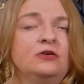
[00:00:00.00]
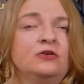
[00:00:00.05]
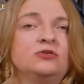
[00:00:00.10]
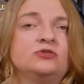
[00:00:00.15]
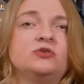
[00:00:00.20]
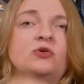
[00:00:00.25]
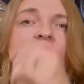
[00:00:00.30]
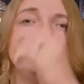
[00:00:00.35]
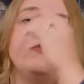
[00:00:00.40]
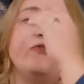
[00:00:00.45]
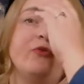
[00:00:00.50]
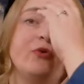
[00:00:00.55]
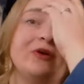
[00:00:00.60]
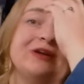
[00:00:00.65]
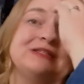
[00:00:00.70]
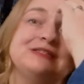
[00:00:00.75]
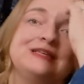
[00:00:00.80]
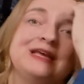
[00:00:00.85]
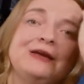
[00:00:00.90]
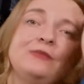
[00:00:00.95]
So, for
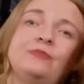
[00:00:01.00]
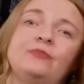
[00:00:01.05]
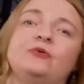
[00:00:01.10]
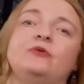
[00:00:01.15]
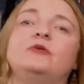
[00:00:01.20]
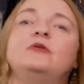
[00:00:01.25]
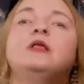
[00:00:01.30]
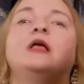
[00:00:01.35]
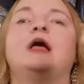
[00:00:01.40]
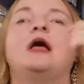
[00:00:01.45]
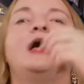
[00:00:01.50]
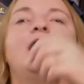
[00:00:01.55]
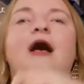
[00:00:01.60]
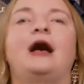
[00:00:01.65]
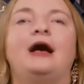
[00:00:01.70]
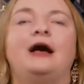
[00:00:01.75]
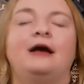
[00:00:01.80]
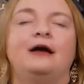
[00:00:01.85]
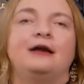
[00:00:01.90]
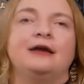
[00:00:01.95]
example,
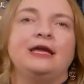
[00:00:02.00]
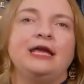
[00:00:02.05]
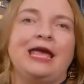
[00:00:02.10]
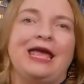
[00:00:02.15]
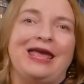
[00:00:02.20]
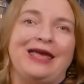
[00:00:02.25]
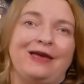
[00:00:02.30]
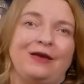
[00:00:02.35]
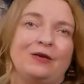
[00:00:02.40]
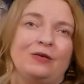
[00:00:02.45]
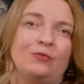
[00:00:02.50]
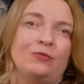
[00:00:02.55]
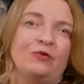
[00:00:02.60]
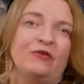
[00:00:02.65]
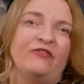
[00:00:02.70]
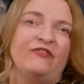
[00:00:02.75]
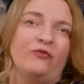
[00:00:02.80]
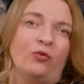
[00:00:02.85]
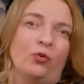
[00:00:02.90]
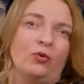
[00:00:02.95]
I am
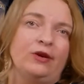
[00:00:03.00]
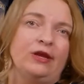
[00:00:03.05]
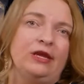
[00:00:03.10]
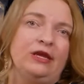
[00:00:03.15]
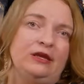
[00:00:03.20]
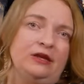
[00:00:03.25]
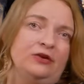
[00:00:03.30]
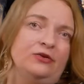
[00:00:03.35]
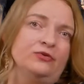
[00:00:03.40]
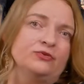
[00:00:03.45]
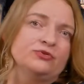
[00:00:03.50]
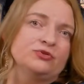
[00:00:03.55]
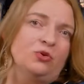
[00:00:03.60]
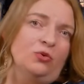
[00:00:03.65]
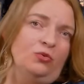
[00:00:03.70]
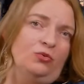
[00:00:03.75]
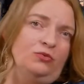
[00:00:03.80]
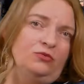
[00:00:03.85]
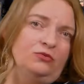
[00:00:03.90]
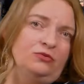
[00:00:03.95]
40 years
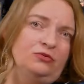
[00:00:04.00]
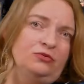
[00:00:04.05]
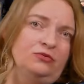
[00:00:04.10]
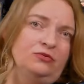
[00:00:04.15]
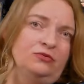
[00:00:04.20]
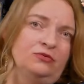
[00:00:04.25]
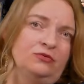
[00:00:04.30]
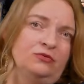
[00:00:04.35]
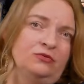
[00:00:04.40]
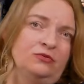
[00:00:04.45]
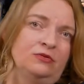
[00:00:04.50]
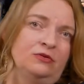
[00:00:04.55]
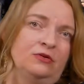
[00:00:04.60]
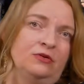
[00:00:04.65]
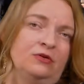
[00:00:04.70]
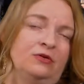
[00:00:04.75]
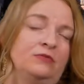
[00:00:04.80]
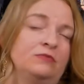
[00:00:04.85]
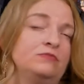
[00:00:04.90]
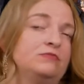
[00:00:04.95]
old.
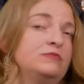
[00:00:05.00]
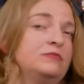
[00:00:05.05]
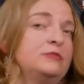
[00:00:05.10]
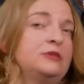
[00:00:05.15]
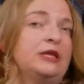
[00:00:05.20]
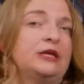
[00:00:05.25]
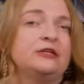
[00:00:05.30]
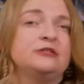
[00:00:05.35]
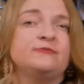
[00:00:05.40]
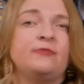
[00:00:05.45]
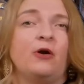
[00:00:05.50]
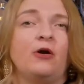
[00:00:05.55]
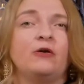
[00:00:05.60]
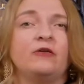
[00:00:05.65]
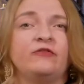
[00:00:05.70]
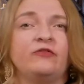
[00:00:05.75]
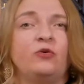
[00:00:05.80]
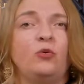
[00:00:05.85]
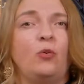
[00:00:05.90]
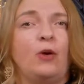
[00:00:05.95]
That is part
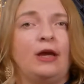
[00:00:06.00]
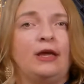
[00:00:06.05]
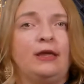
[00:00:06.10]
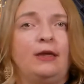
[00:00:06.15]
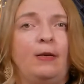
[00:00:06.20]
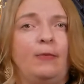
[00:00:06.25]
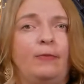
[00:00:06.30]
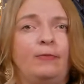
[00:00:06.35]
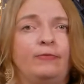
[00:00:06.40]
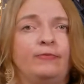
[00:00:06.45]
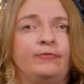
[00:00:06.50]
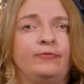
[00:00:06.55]
of who I am.